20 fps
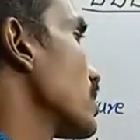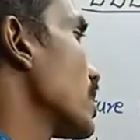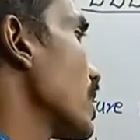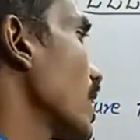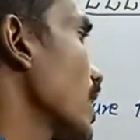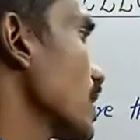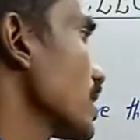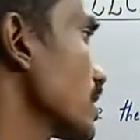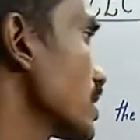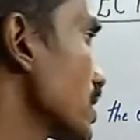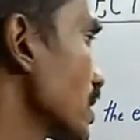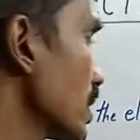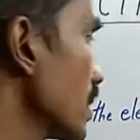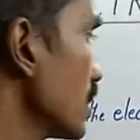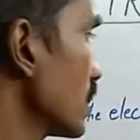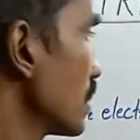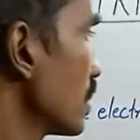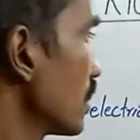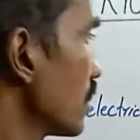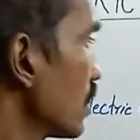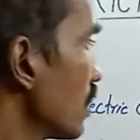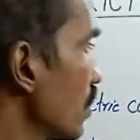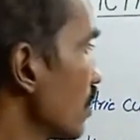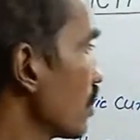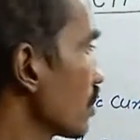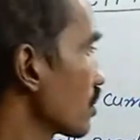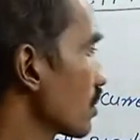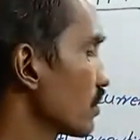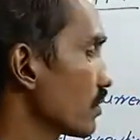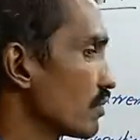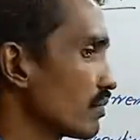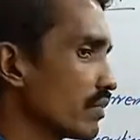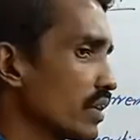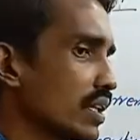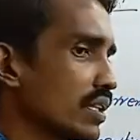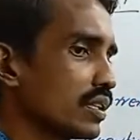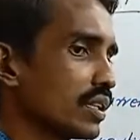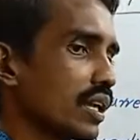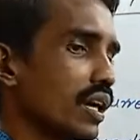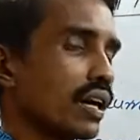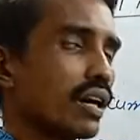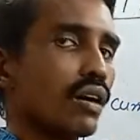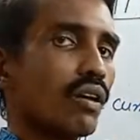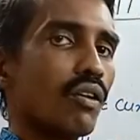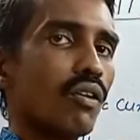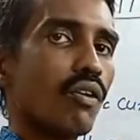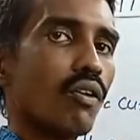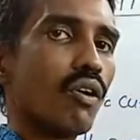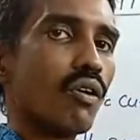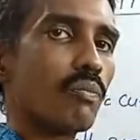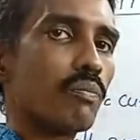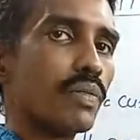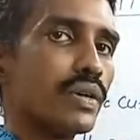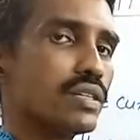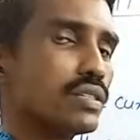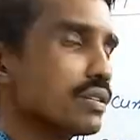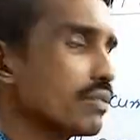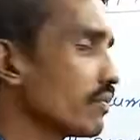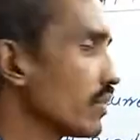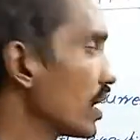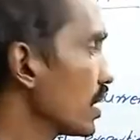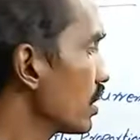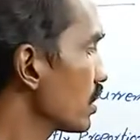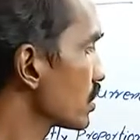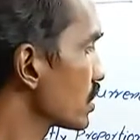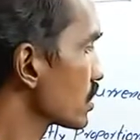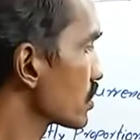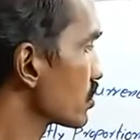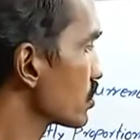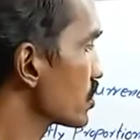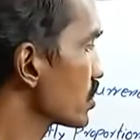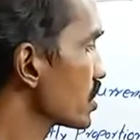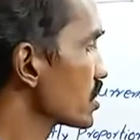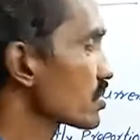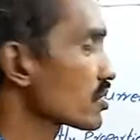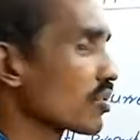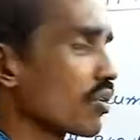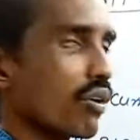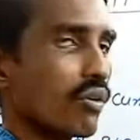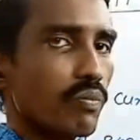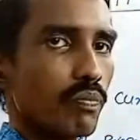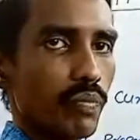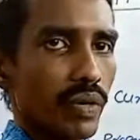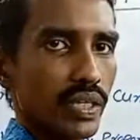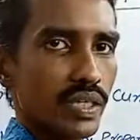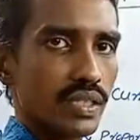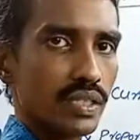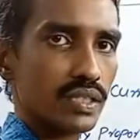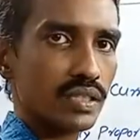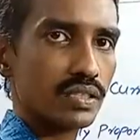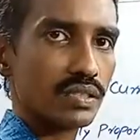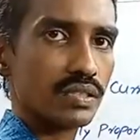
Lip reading: connected or when the switch is opened,